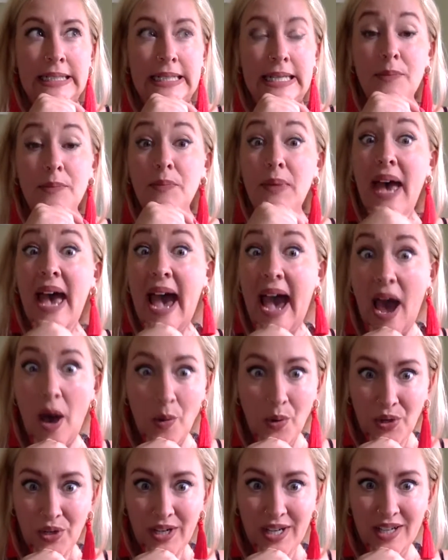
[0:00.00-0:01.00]

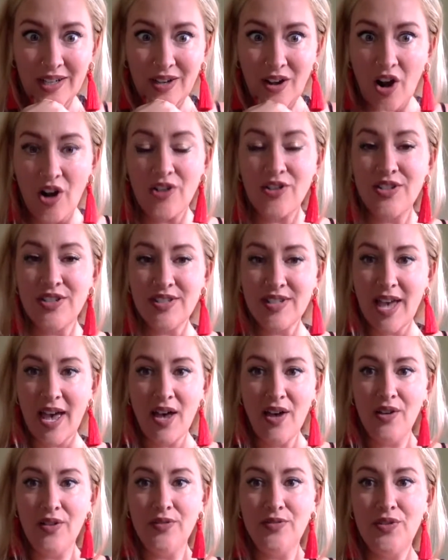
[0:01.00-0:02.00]
empowering
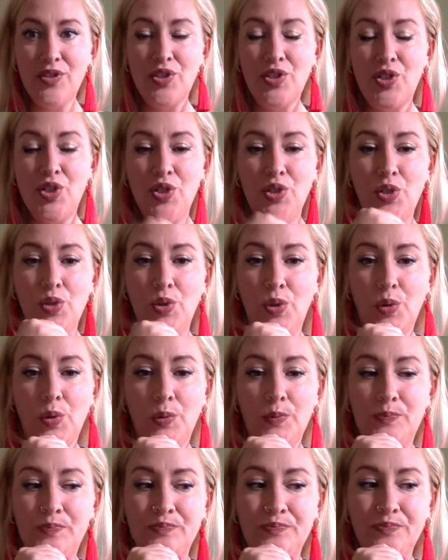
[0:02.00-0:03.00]
ourselves to